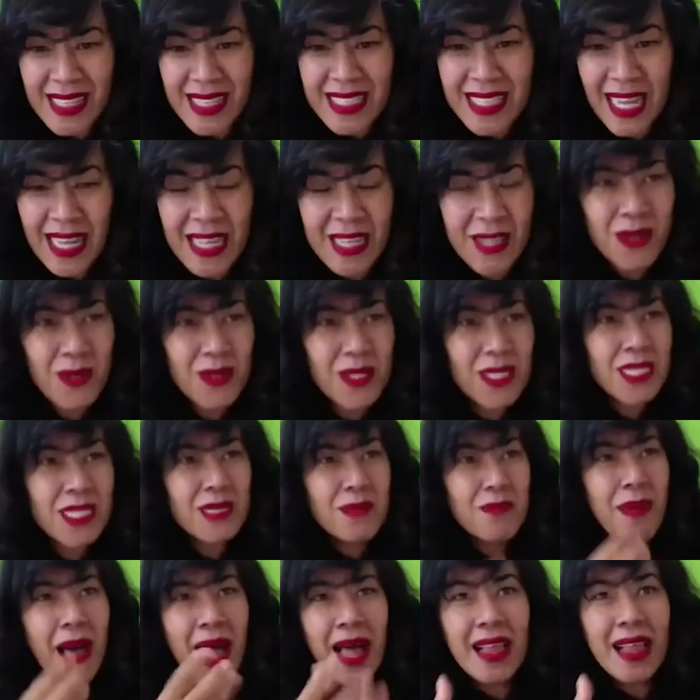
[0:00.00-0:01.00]
like you
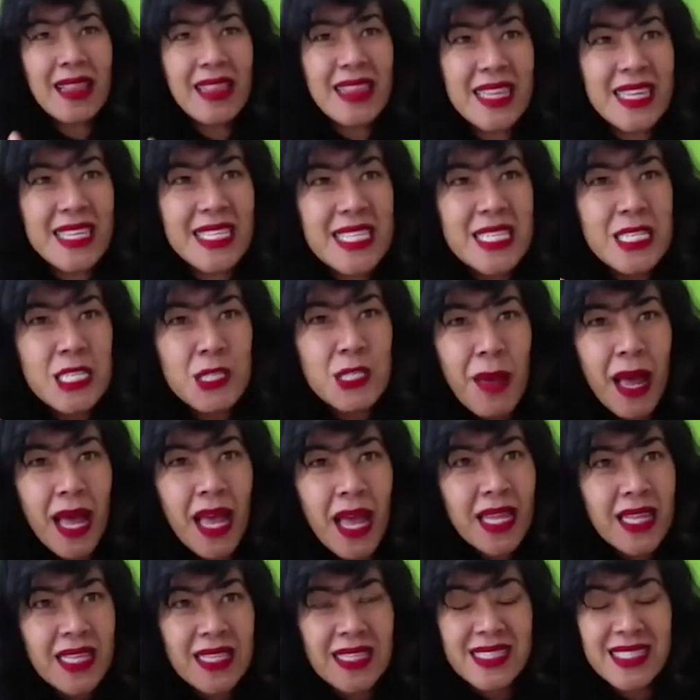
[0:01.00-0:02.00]
smell these
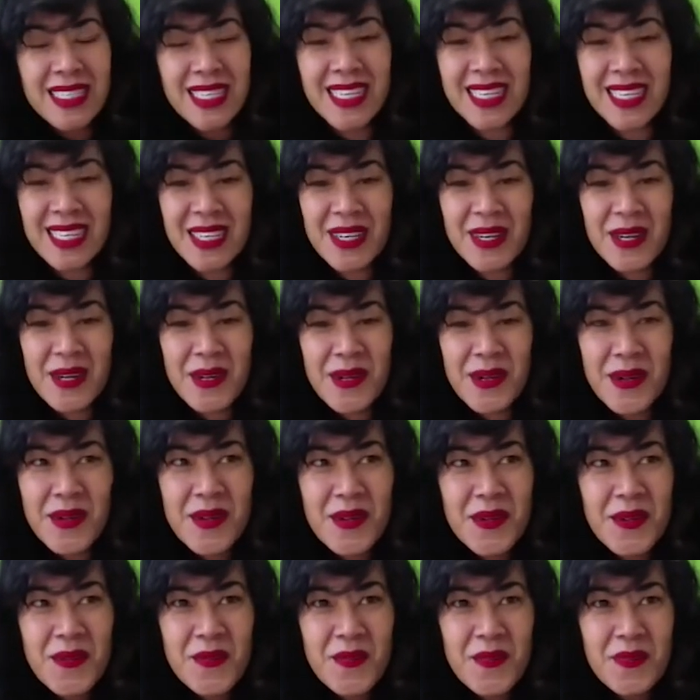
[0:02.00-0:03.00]
smells, and
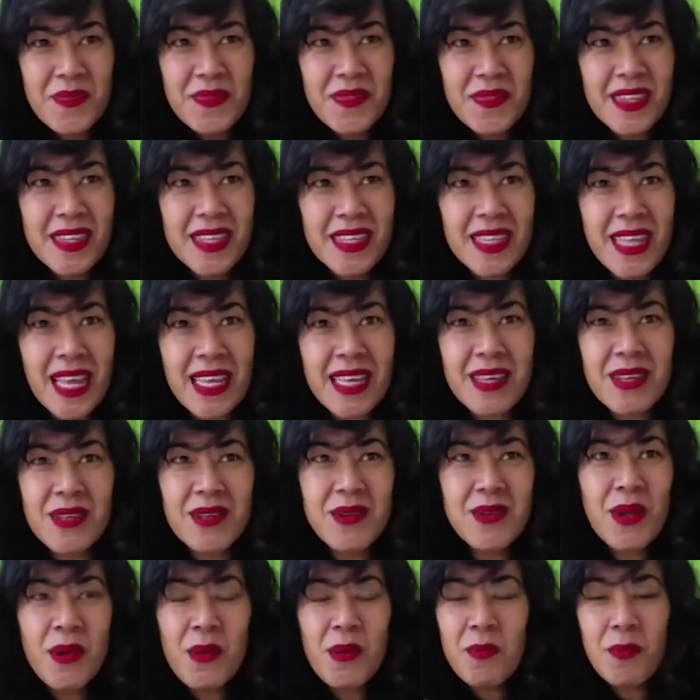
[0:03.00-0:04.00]
that,
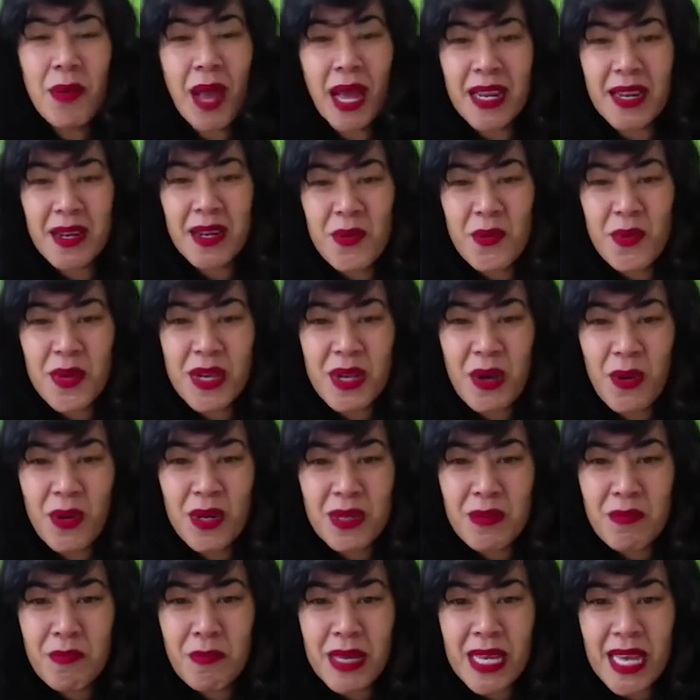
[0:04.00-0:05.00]
I don't know, we call
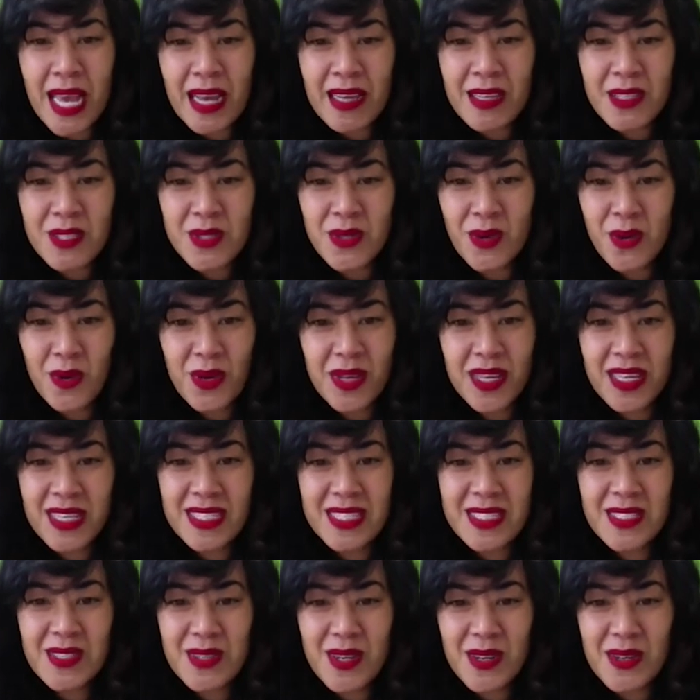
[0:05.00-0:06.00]
it
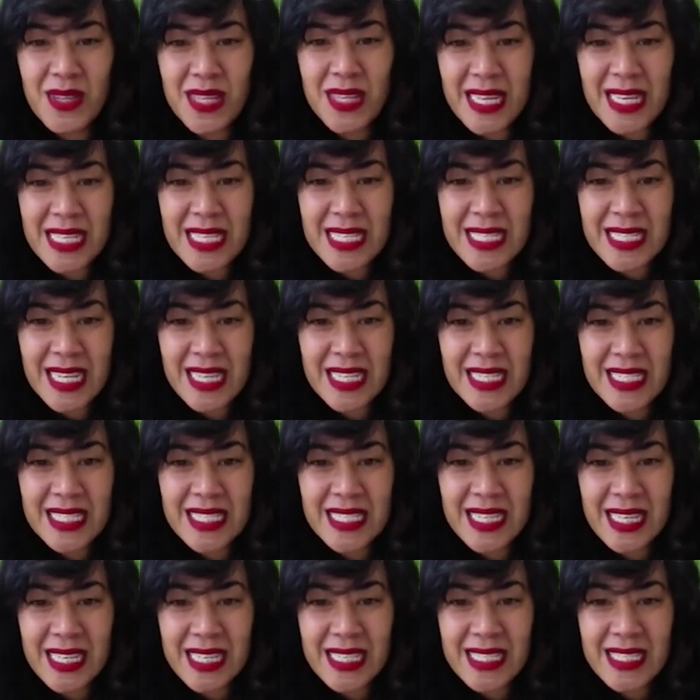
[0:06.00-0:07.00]
miangstokkies, the incense
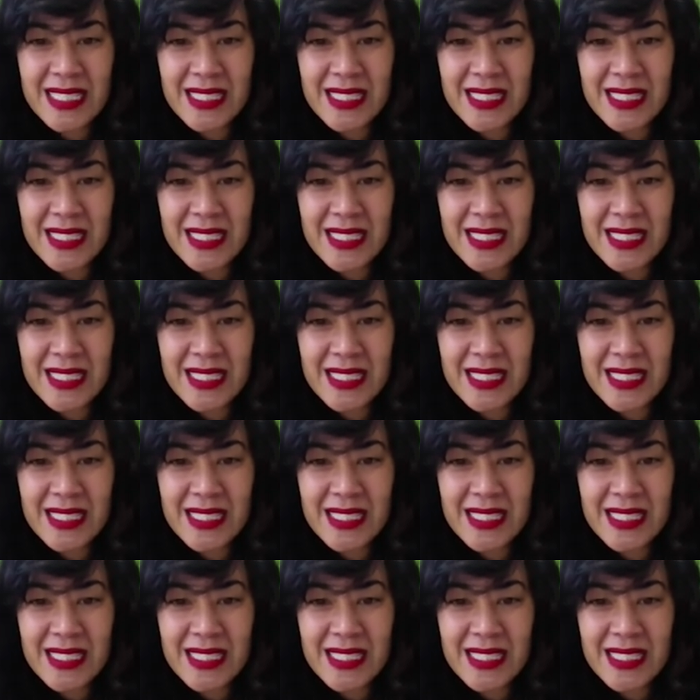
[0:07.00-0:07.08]
sticks,